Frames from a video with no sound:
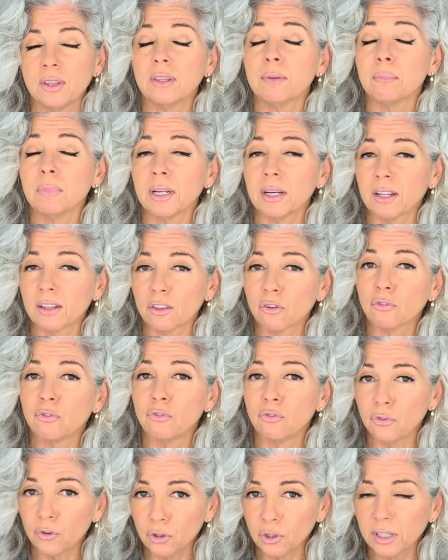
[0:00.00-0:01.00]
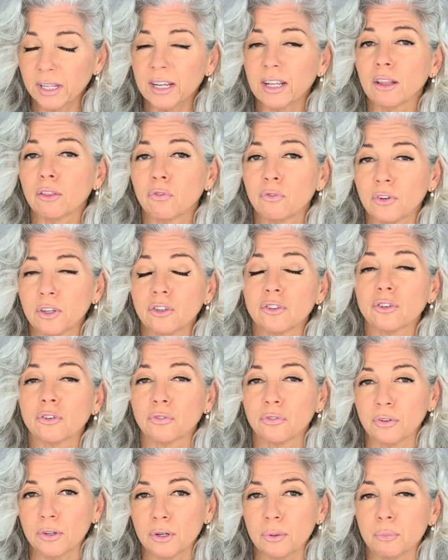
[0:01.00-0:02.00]
meaning the full-length feature
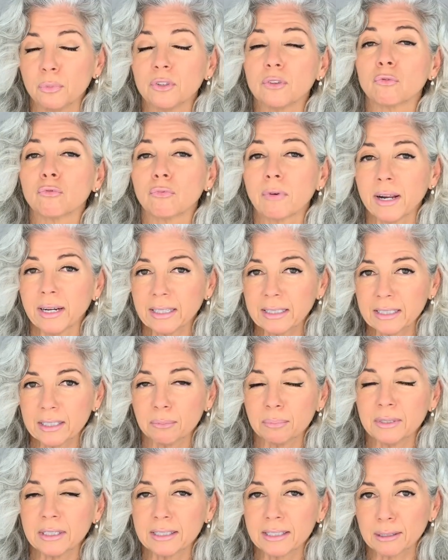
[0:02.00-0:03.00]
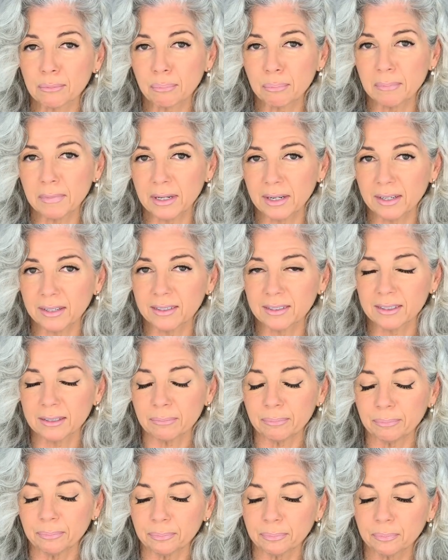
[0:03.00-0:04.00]
film was ready to be submitted
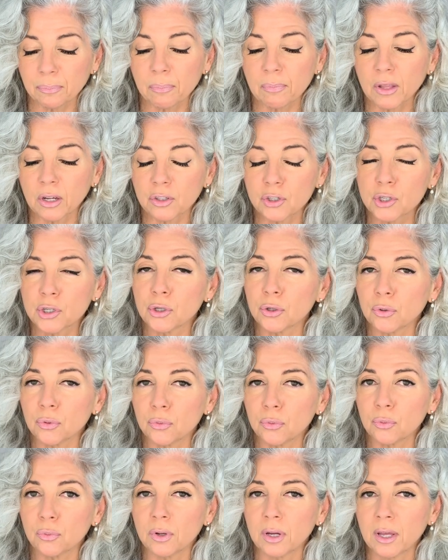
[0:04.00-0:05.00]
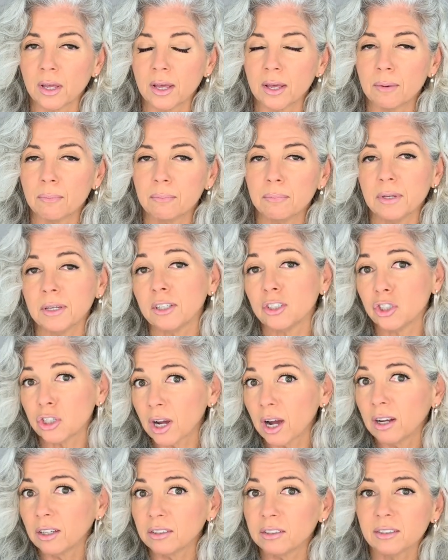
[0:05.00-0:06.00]
to be
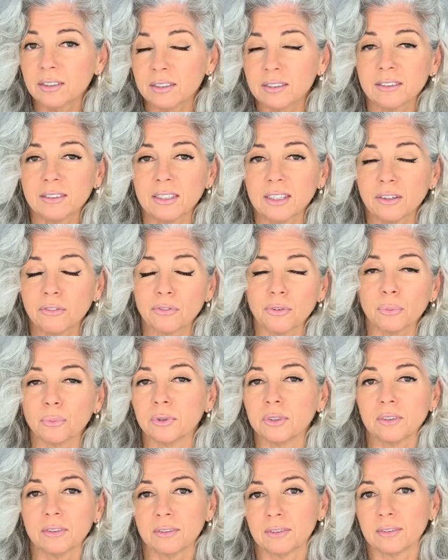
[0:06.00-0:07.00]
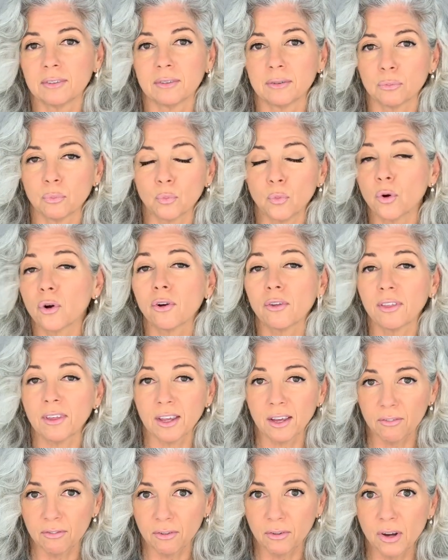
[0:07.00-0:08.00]
judged to see if it was
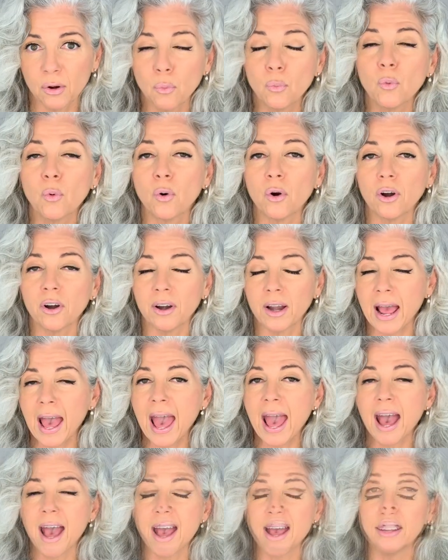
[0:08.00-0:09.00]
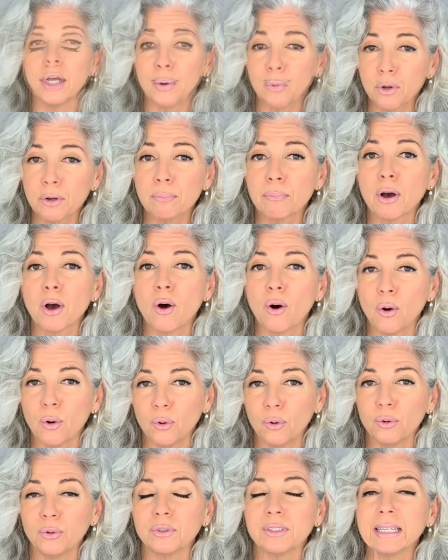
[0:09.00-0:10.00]
worthy of an award. And lo and
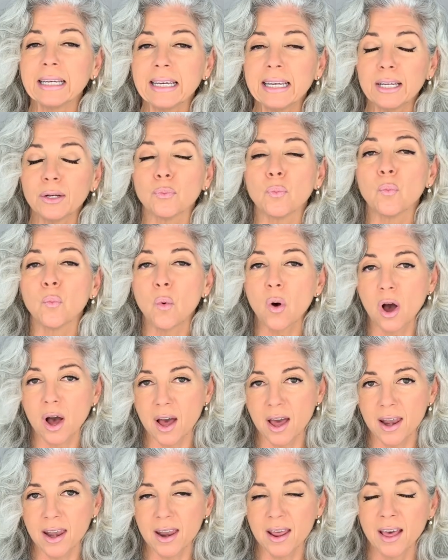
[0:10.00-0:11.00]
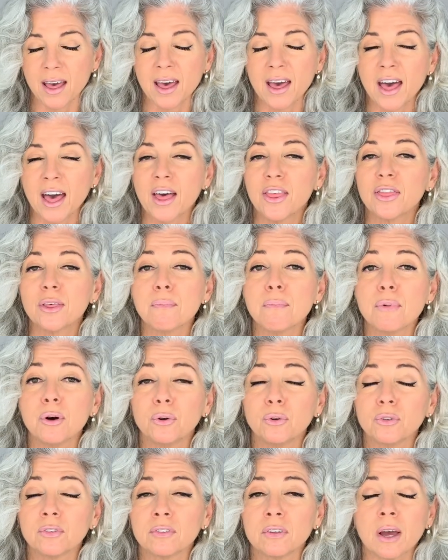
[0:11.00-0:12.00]
behold, it won the
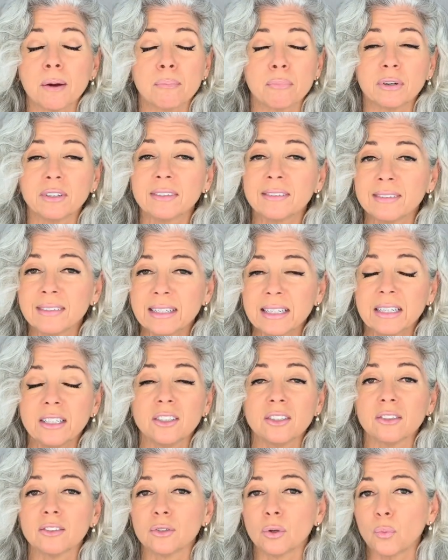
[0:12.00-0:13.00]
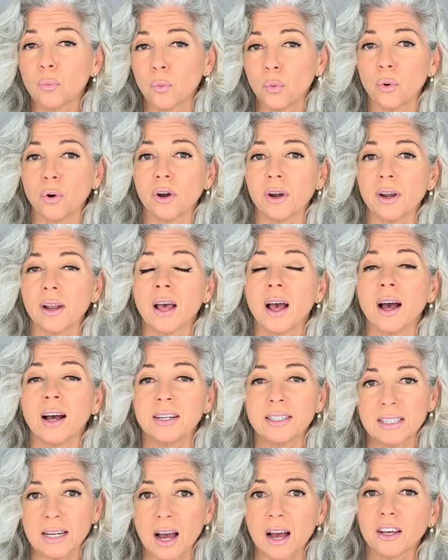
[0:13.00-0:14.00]
most prestigious award
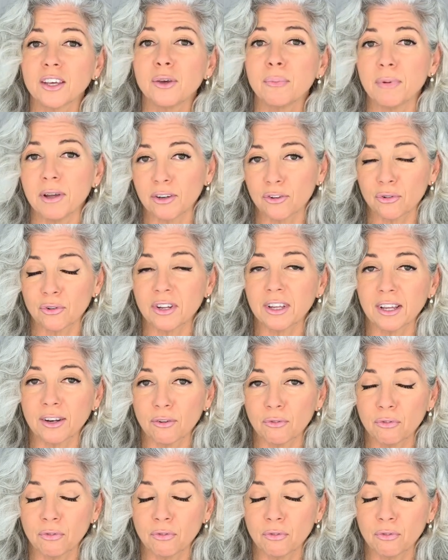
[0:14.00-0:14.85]
a documentary